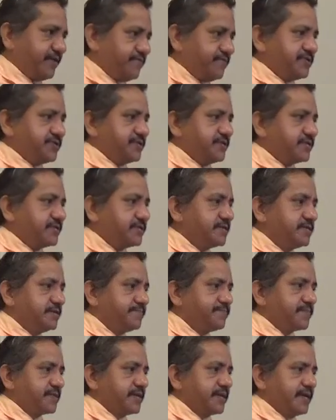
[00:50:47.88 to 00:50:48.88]
everything.
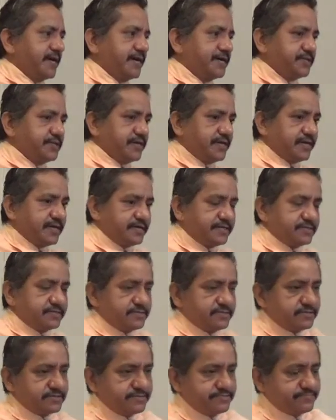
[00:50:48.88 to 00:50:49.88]
And
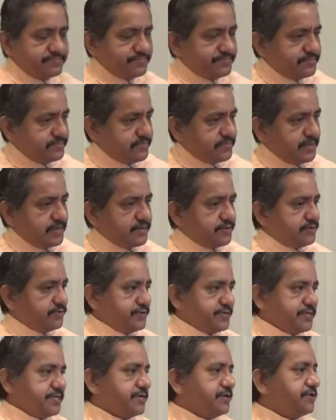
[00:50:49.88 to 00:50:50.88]
then, I don't
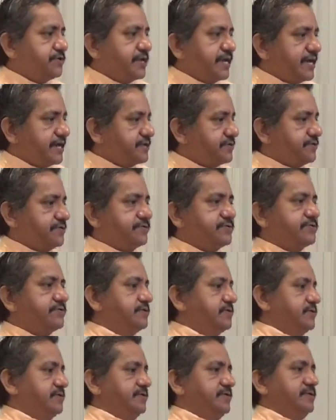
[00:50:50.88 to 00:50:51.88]
know, a year later,
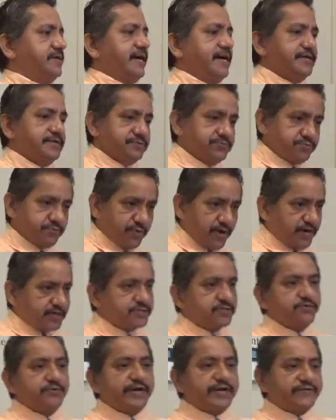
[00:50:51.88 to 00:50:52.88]
I
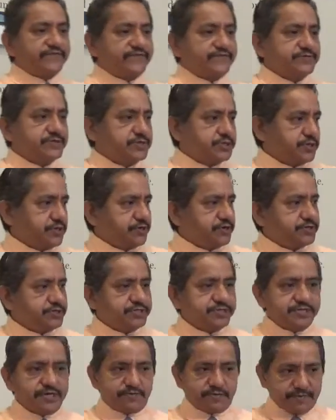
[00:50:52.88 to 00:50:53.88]
walked away from the
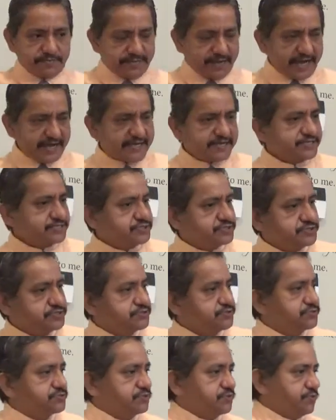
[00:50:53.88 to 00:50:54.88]
church and went back
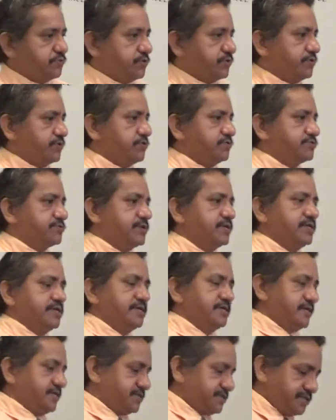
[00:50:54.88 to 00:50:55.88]
into the world.
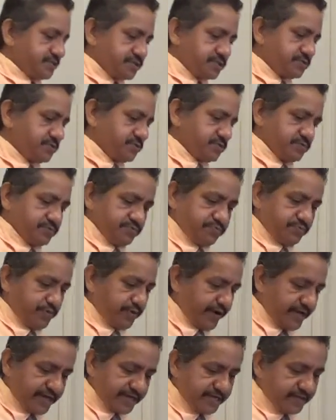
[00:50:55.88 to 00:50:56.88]
Didn't
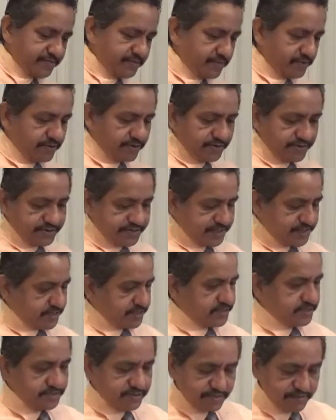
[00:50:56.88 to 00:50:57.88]
pray anymore,
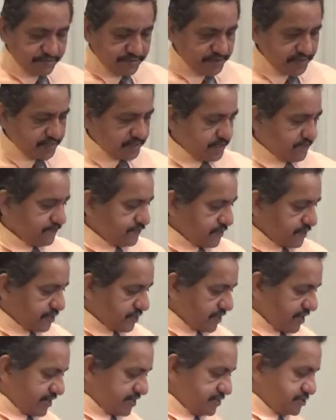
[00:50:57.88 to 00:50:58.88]
didn't, you know, but
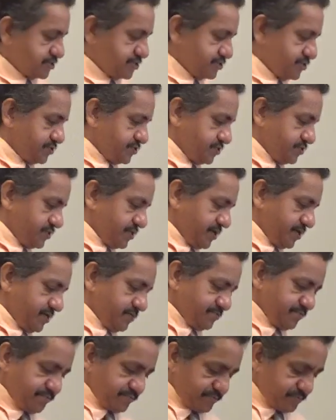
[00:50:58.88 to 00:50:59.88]
got into
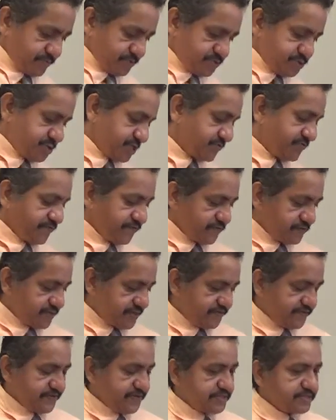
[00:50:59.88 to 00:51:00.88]
uh, sinful
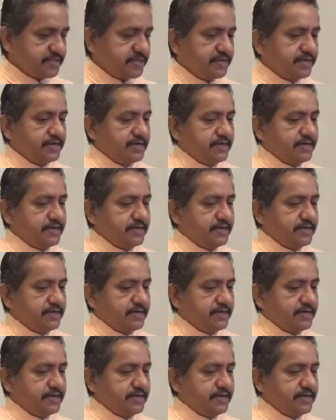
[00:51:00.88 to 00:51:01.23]
living,